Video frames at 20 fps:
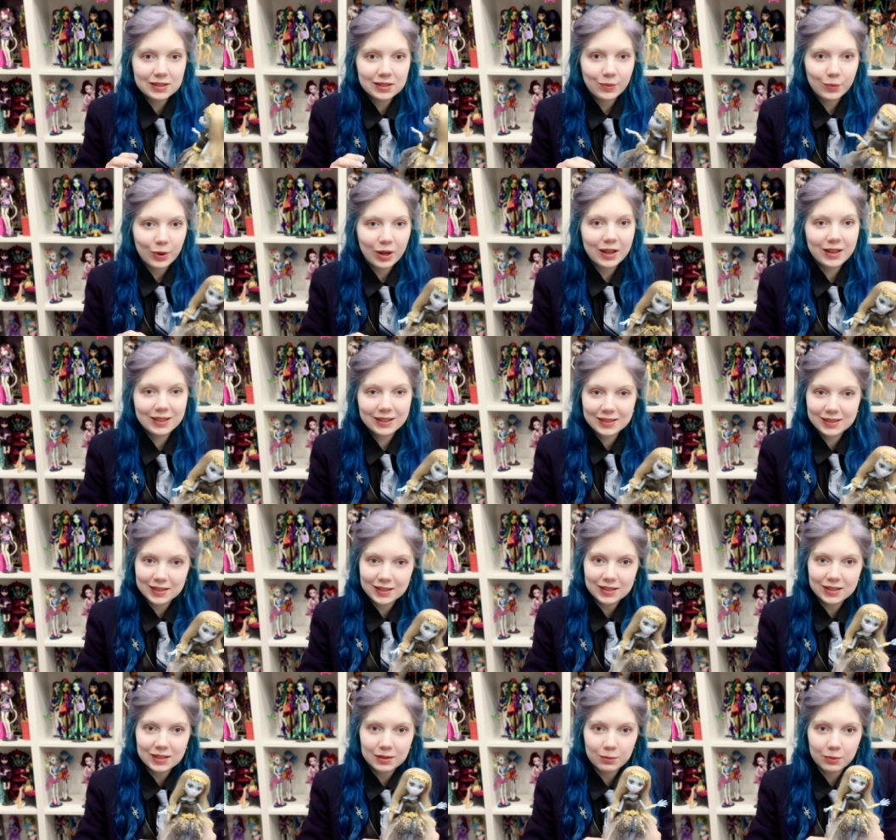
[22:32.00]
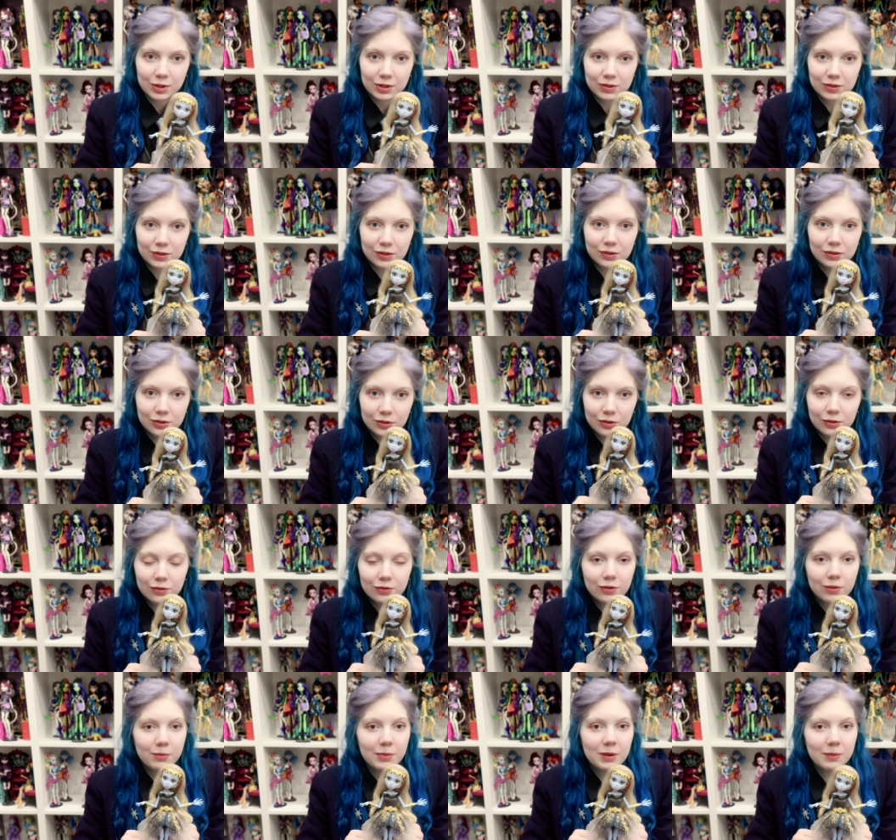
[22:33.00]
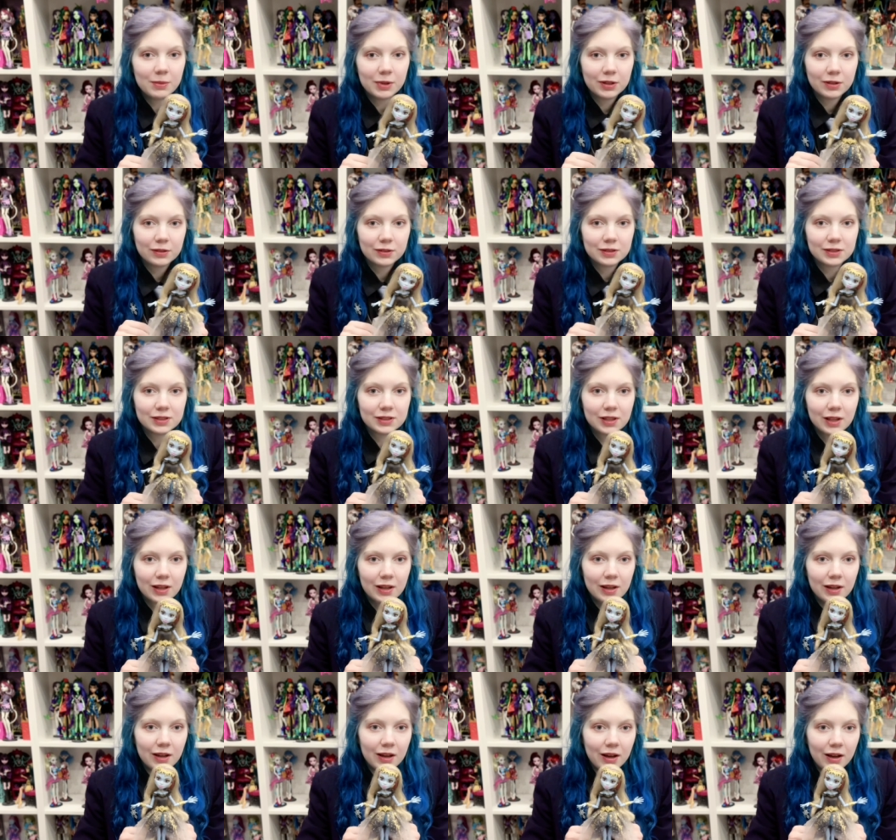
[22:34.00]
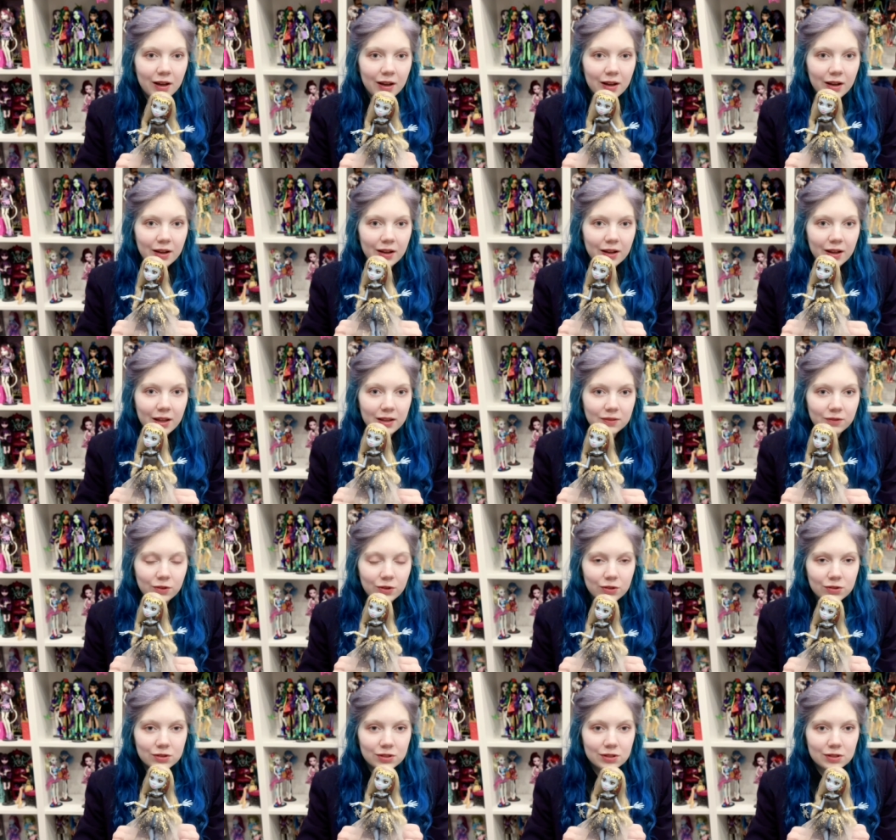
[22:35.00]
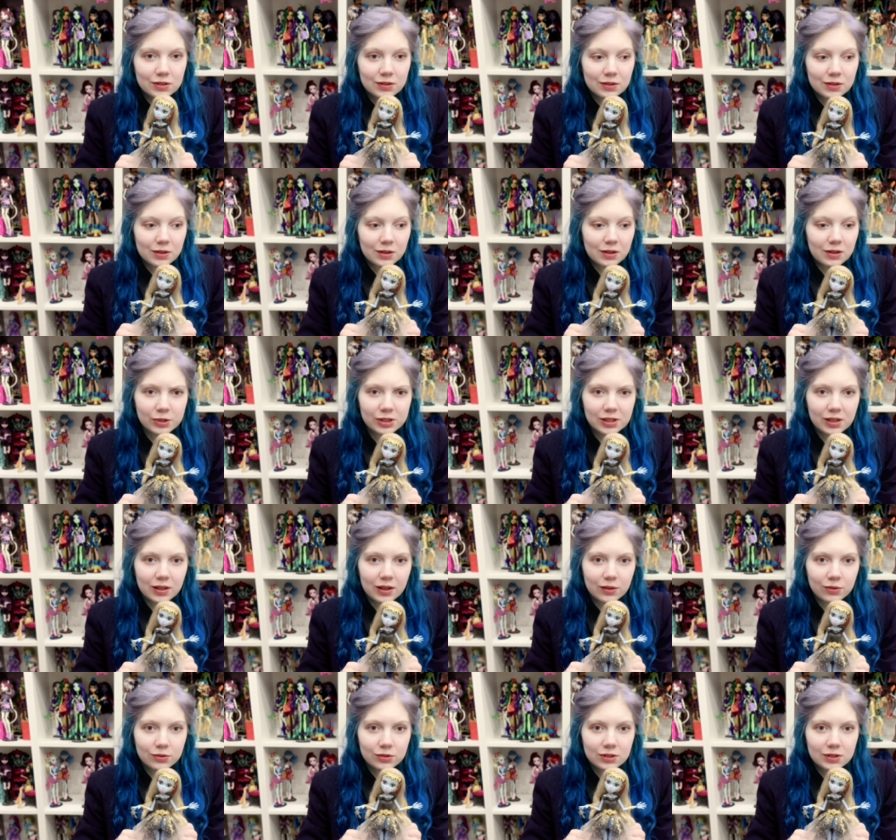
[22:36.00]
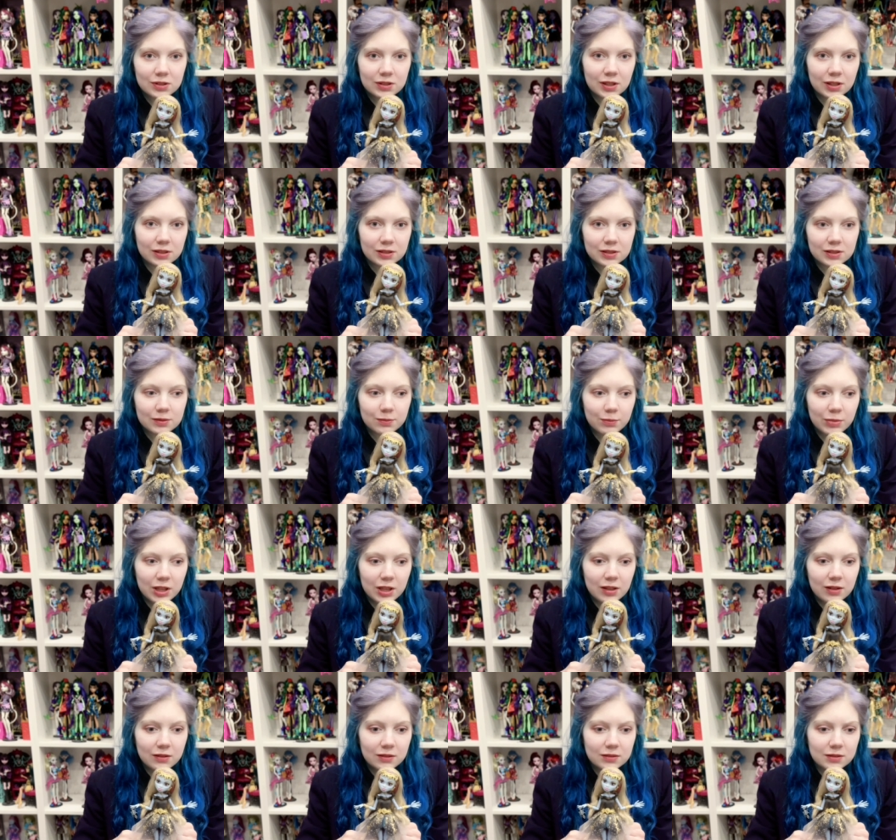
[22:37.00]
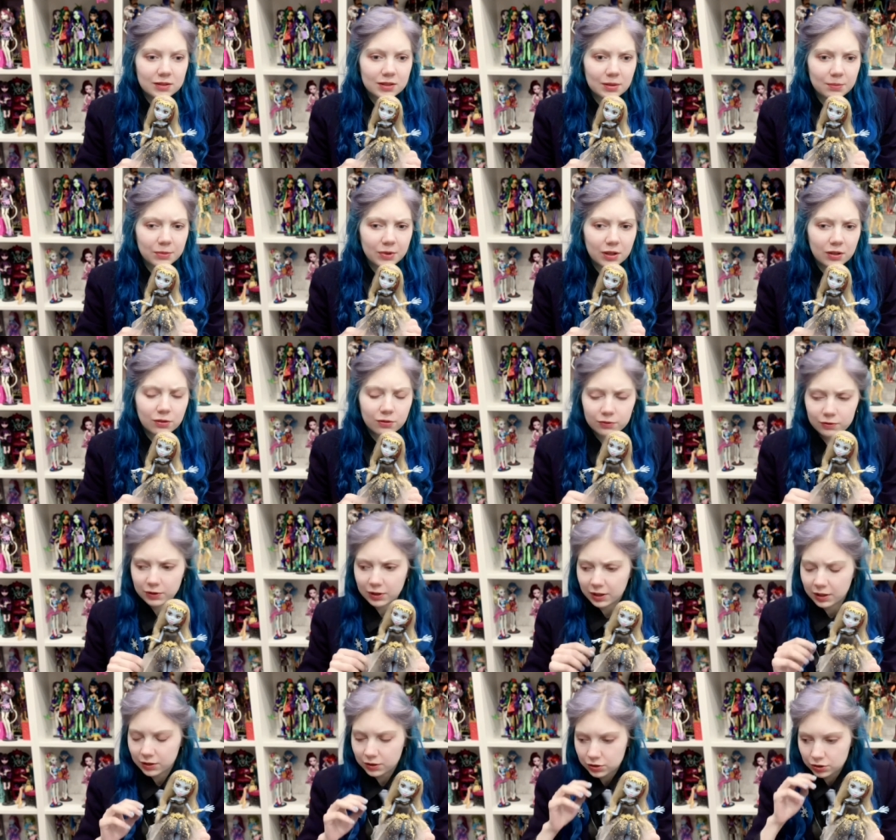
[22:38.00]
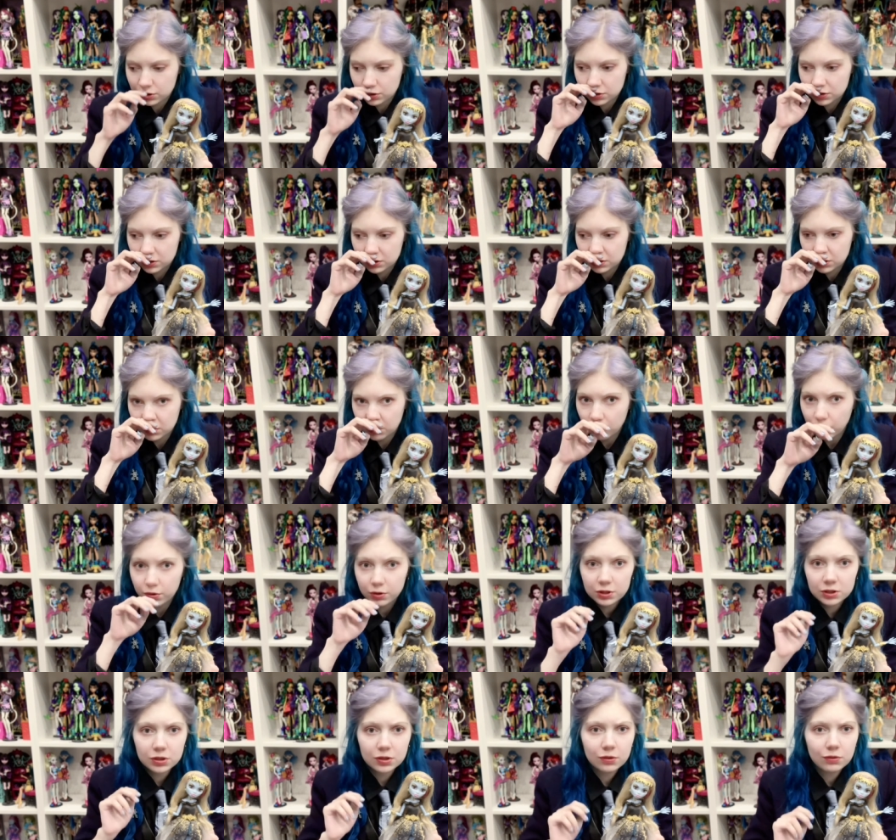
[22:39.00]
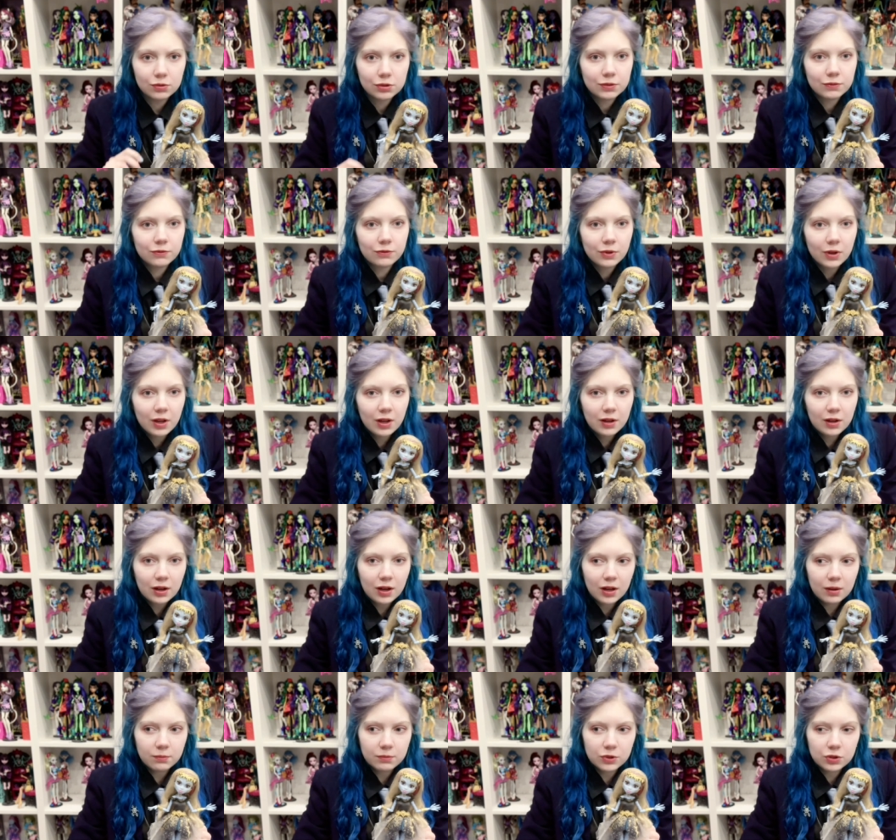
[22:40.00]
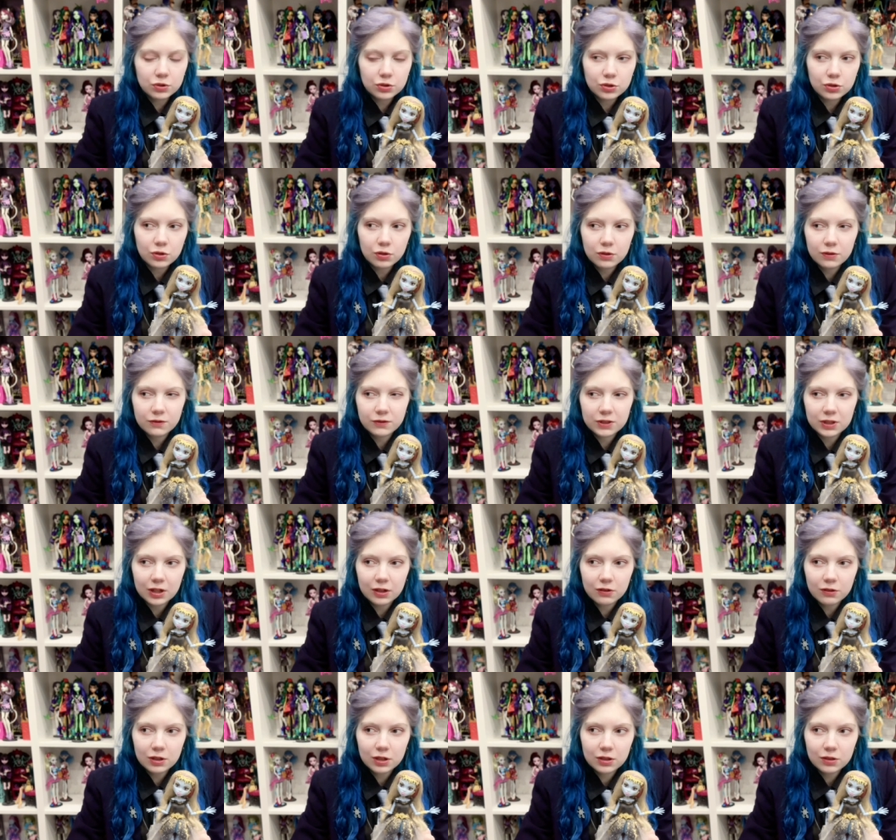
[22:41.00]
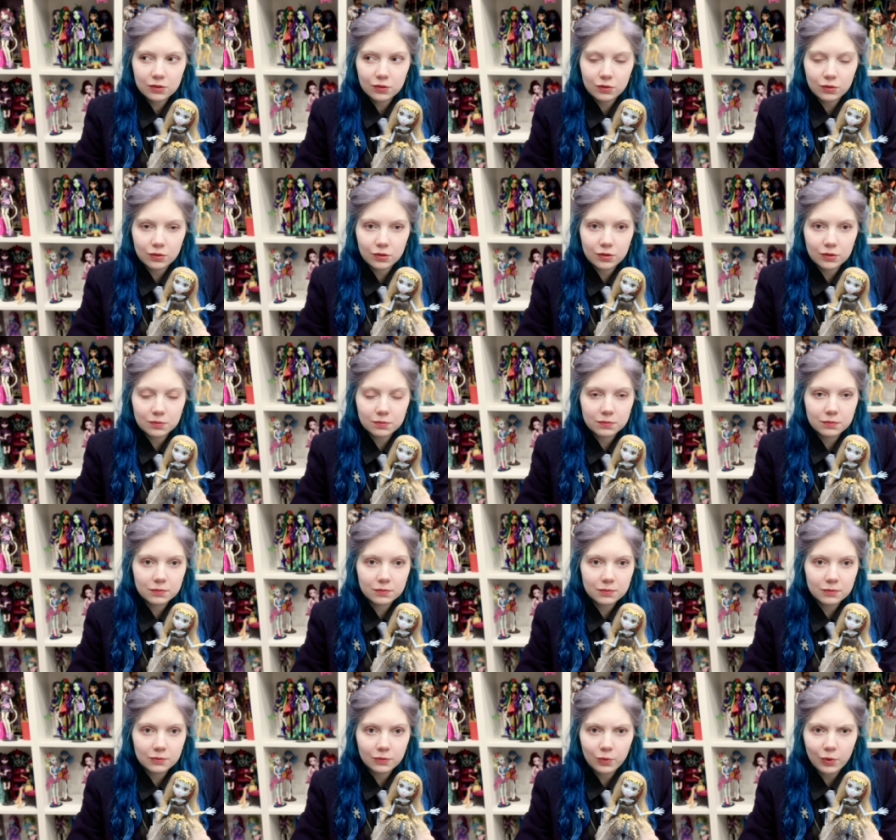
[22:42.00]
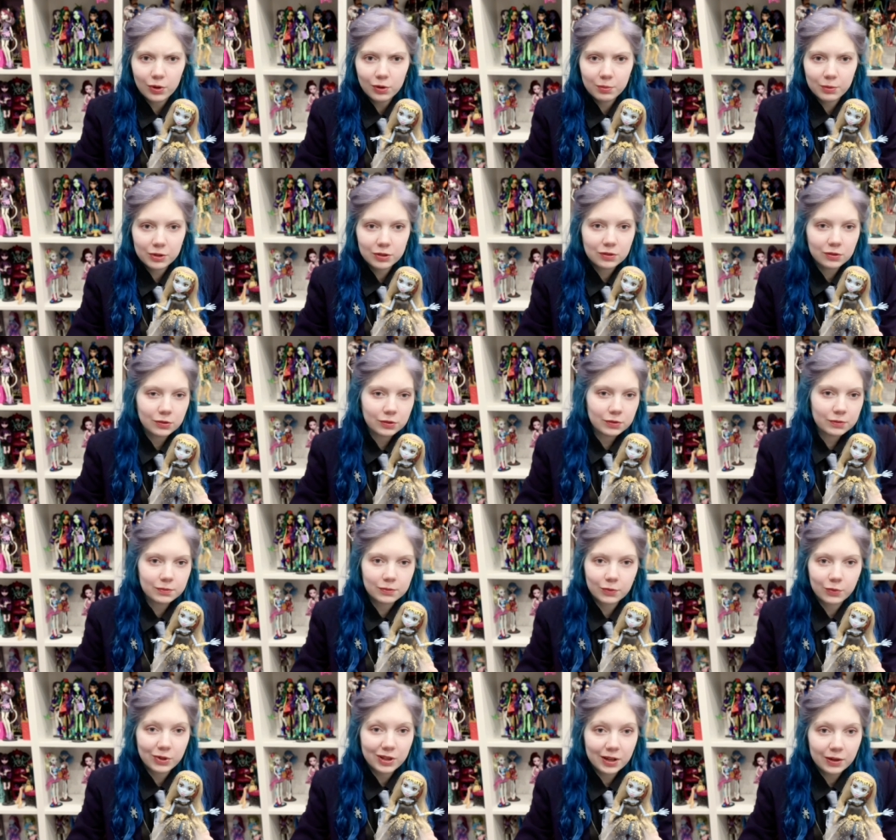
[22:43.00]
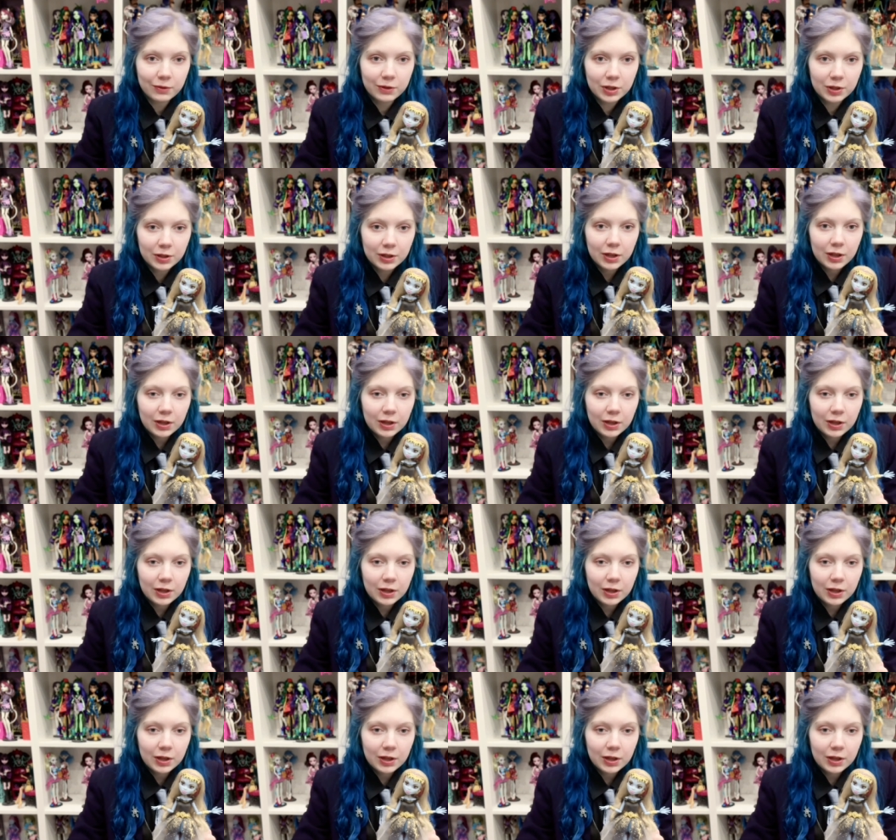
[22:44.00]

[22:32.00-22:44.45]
quite a sentimental doll for me because uh, at first uh, was announced as being some kind of like a store exclusive. I'm not sure if Target or Walmart or whatever.